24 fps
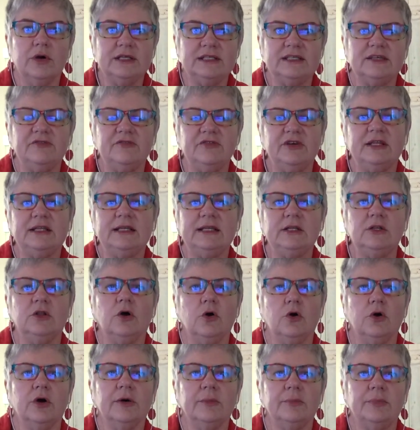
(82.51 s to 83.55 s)
It's a fairly
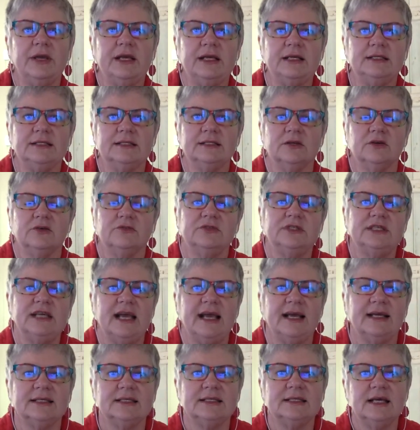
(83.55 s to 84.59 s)
longer piece of
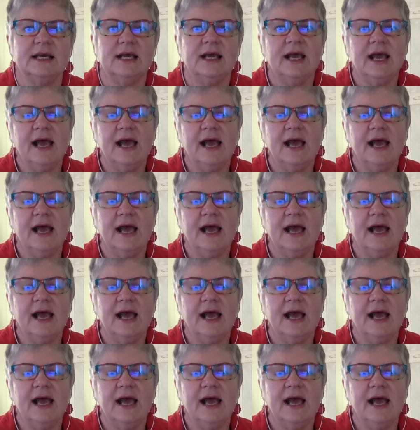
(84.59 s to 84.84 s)
text.